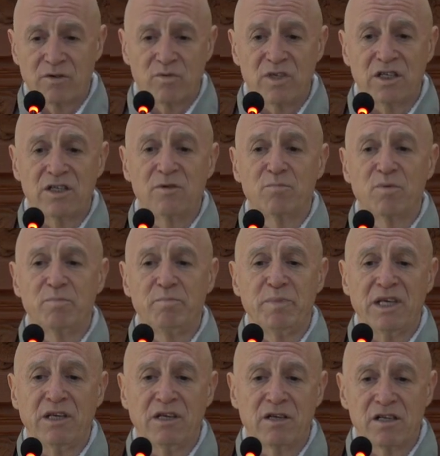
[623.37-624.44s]
We keep
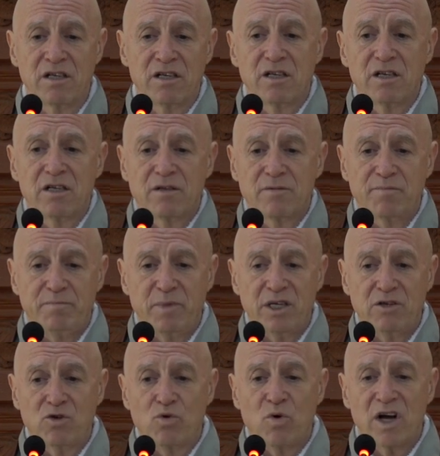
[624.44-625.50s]
a
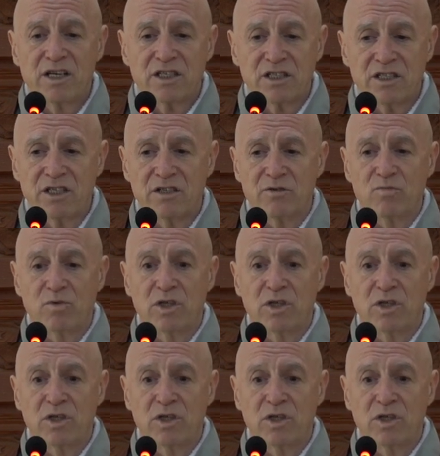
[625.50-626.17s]
big question.